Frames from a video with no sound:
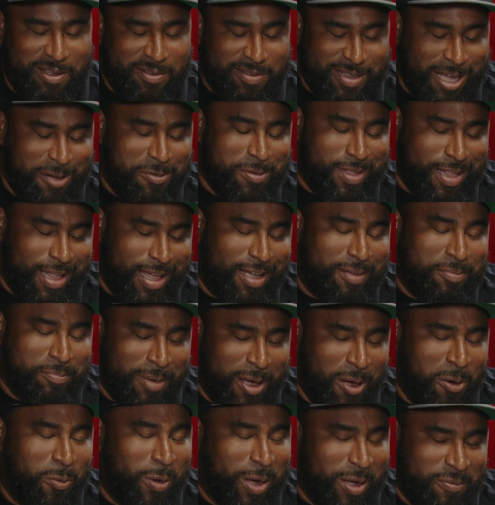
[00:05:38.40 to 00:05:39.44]
that was like
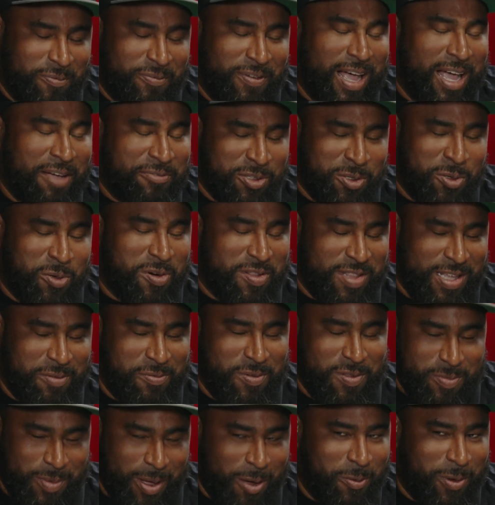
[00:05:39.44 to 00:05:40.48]
my way. 5 doors in
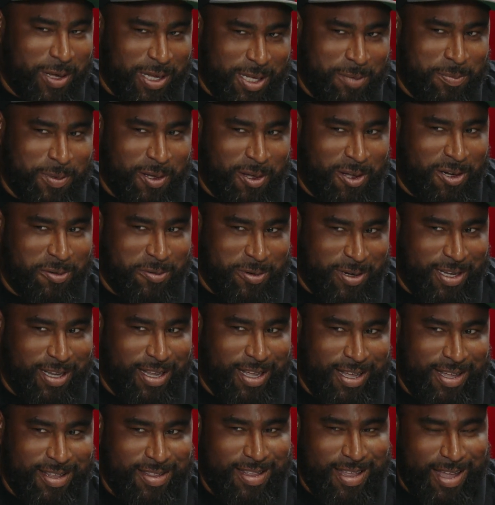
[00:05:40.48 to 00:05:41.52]
was my wake-up call to
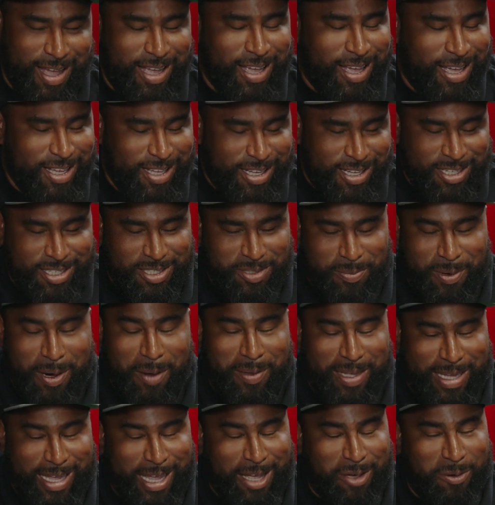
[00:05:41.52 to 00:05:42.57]
realize, you
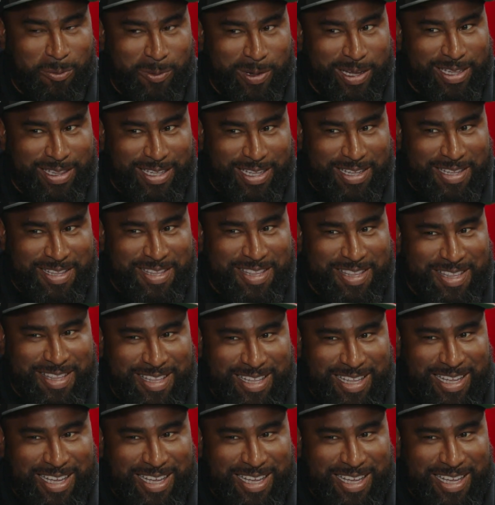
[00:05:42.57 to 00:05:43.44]
probably can't wing this